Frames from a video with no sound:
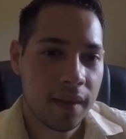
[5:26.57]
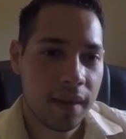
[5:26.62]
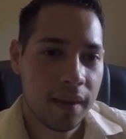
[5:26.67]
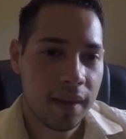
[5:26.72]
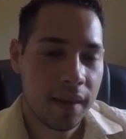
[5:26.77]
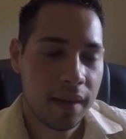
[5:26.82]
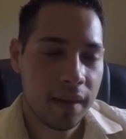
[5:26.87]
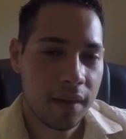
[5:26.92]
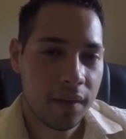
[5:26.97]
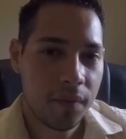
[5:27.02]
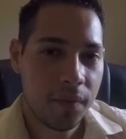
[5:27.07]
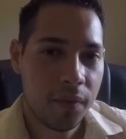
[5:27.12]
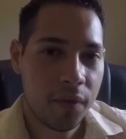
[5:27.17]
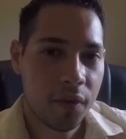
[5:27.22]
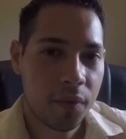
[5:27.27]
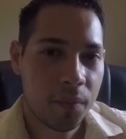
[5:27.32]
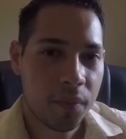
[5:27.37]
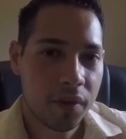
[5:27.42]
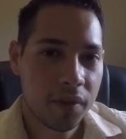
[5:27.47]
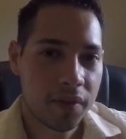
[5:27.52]
if your
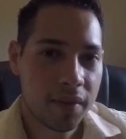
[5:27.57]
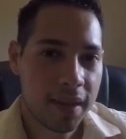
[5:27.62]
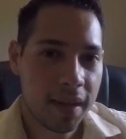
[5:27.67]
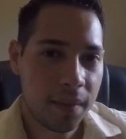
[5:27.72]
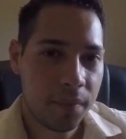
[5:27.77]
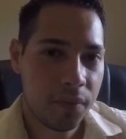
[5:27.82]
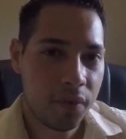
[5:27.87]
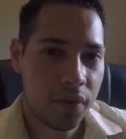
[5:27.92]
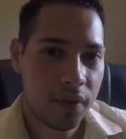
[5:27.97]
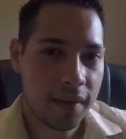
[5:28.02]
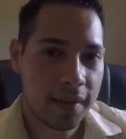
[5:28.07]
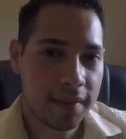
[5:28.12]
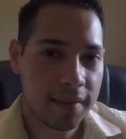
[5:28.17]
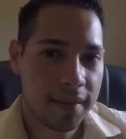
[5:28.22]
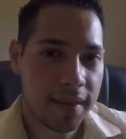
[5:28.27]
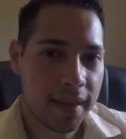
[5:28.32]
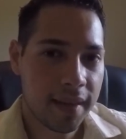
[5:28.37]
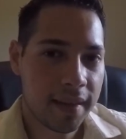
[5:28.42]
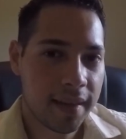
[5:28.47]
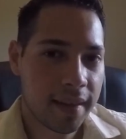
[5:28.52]
prescription is
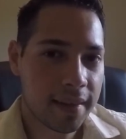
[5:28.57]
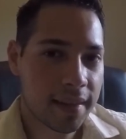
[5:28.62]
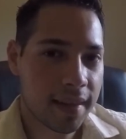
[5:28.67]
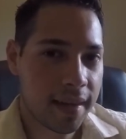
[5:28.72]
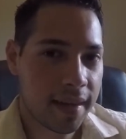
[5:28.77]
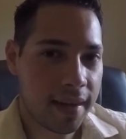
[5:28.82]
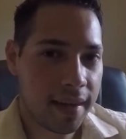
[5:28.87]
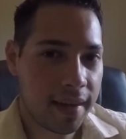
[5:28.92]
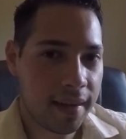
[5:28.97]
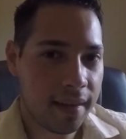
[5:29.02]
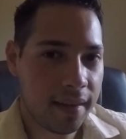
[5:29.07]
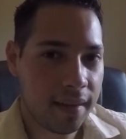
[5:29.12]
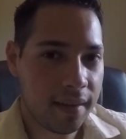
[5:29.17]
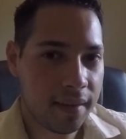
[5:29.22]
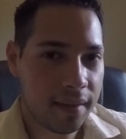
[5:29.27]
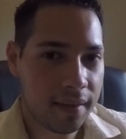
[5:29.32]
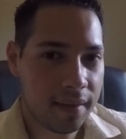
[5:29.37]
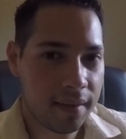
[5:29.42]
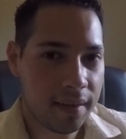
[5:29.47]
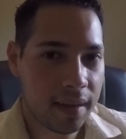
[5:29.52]
not that high,
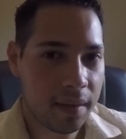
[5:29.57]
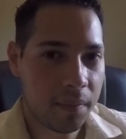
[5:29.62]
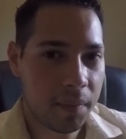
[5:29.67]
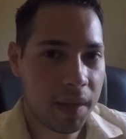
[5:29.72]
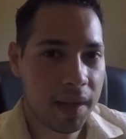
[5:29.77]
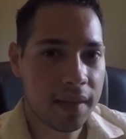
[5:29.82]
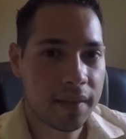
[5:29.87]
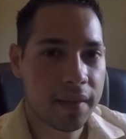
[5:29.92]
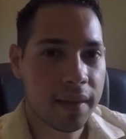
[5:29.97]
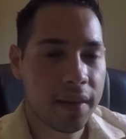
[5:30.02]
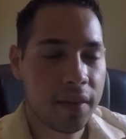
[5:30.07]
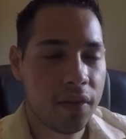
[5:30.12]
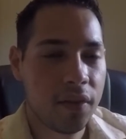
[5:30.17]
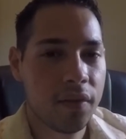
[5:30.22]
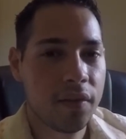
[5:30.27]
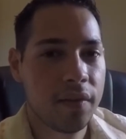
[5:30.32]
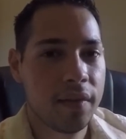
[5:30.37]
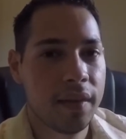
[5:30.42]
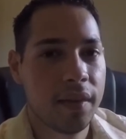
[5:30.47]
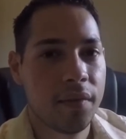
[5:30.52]
that makes a
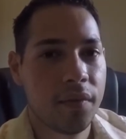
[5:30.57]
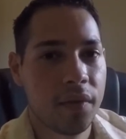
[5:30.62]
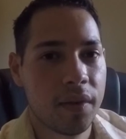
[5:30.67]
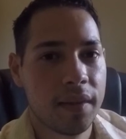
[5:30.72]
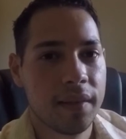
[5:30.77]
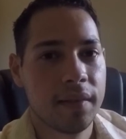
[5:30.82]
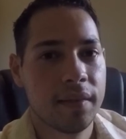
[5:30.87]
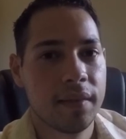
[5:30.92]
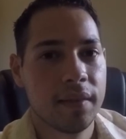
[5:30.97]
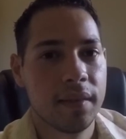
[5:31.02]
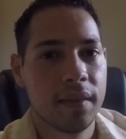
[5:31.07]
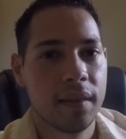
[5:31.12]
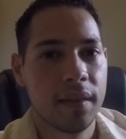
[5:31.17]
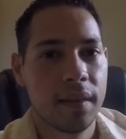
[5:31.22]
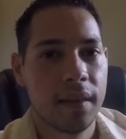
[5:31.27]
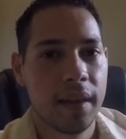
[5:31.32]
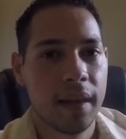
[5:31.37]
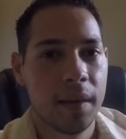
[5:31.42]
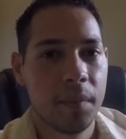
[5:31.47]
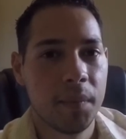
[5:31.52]
huge difference.
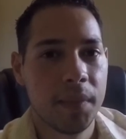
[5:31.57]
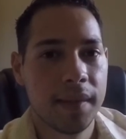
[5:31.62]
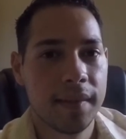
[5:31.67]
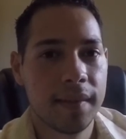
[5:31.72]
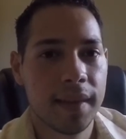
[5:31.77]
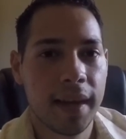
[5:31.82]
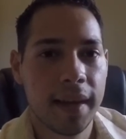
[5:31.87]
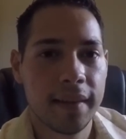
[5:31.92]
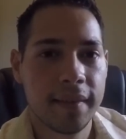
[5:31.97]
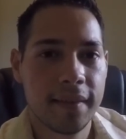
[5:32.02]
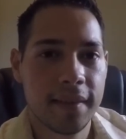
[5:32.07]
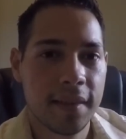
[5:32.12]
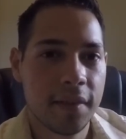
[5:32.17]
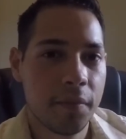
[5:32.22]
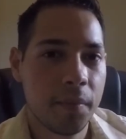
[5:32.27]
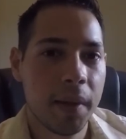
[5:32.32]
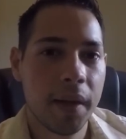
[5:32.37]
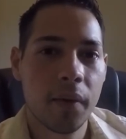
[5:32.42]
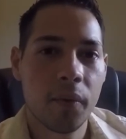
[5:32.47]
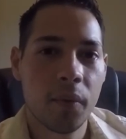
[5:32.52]
And besides, it's
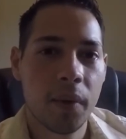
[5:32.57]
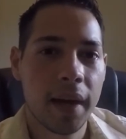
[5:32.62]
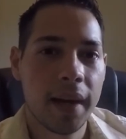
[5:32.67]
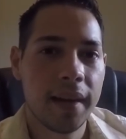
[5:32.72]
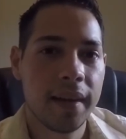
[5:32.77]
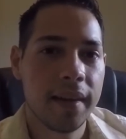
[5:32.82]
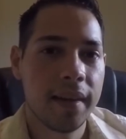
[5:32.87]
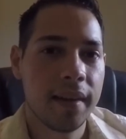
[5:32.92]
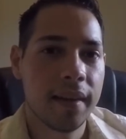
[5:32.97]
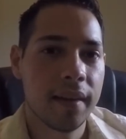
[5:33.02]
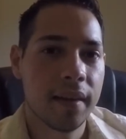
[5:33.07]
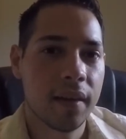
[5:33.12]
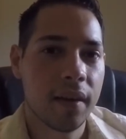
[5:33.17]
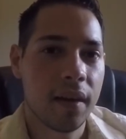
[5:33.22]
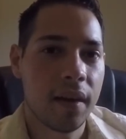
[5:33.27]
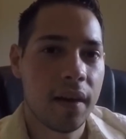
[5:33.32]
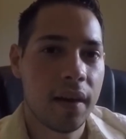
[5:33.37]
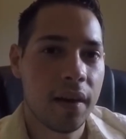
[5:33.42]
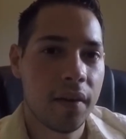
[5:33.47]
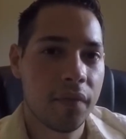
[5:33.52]
been raining
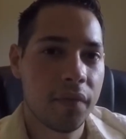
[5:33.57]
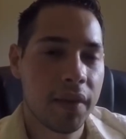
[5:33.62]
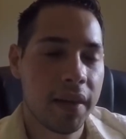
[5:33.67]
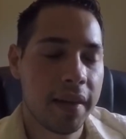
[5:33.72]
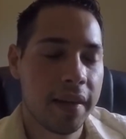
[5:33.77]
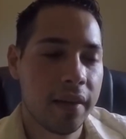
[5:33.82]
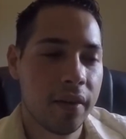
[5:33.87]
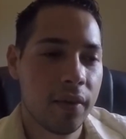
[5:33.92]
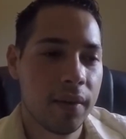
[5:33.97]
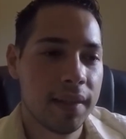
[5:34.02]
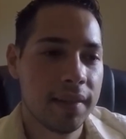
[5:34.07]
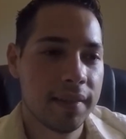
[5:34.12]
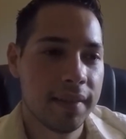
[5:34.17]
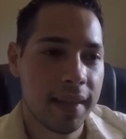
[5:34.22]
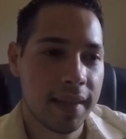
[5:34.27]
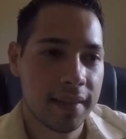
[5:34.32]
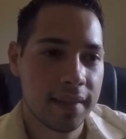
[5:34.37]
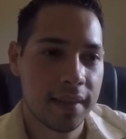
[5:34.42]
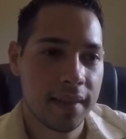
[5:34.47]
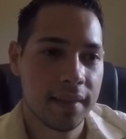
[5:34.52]
often here in
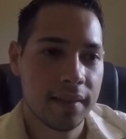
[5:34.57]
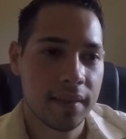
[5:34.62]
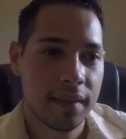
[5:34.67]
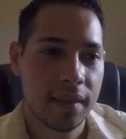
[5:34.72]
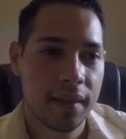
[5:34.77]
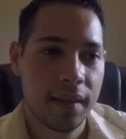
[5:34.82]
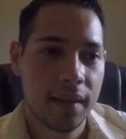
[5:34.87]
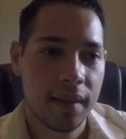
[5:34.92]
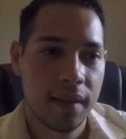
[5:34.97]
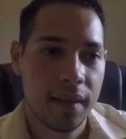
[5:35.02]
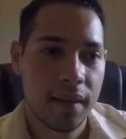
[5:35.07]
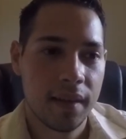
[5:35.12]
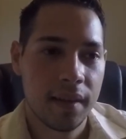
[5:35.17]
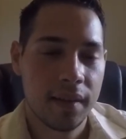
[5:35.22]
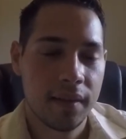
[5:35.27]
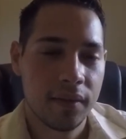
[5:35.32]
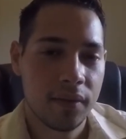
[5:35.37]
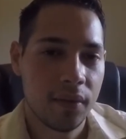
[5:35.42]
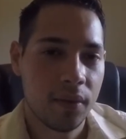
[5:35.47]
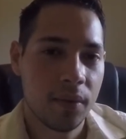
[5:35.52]
Texas,
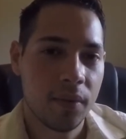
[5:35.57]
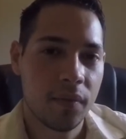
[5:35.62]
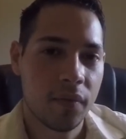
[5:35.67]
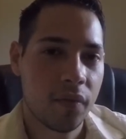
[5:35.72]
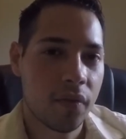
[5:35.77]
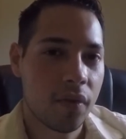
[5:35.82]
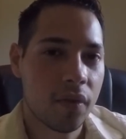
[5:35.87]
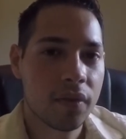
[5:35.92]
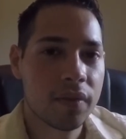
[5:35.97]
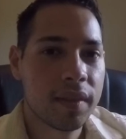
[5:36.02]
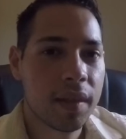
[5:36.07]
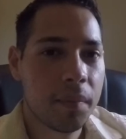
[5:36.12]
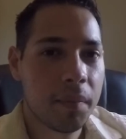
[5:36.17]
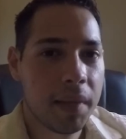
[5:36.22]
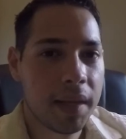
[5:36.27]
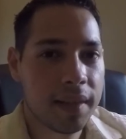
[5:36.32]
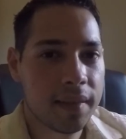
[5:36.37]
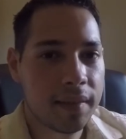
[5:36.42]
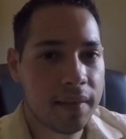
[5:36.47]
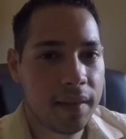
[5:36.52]
so of course that
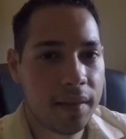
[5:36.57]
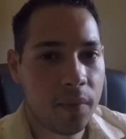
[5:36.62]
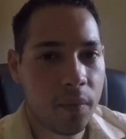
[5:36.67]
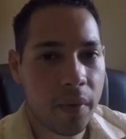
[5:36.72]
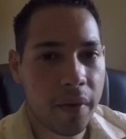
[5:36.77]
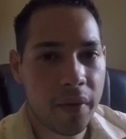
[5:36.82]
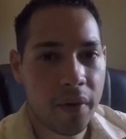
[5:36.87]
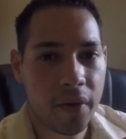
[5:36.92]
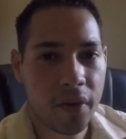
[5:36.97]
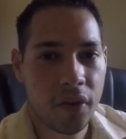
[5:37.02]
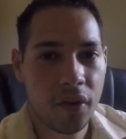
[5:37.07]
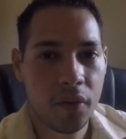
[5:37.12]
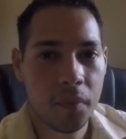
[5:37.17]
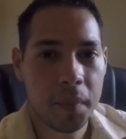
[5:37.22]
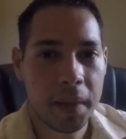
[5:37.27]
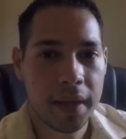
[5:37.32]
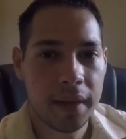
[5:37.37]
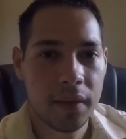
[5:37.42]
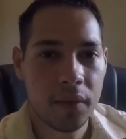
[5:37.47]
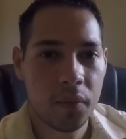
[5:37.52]
makes the weather
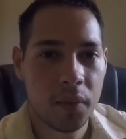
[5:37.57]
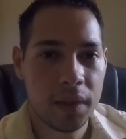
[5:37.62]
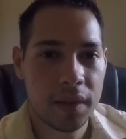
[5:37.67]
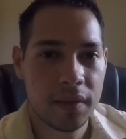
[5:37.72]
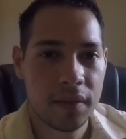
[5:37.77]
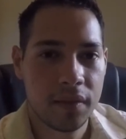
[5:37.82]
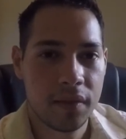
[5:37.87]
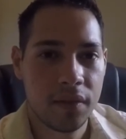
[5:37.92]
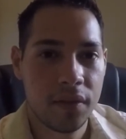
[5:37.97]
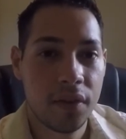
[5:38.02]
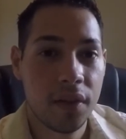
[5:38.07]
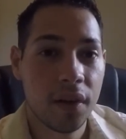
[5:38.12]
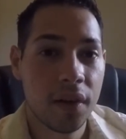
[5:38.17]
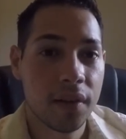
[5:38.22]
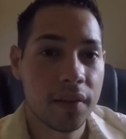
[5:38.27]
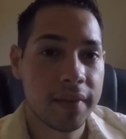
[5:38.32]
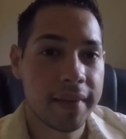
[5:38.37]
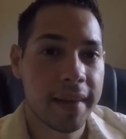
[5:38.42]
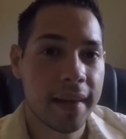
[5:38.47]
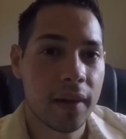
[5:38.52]
humid, which
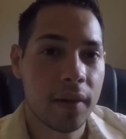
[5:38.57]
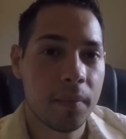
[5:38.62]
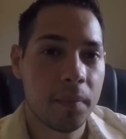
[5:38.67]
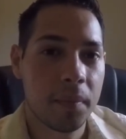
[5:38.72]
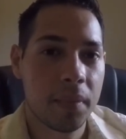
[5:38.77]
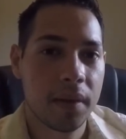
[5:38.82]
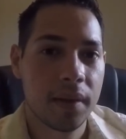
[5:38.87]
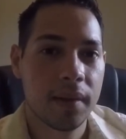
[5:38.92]
does help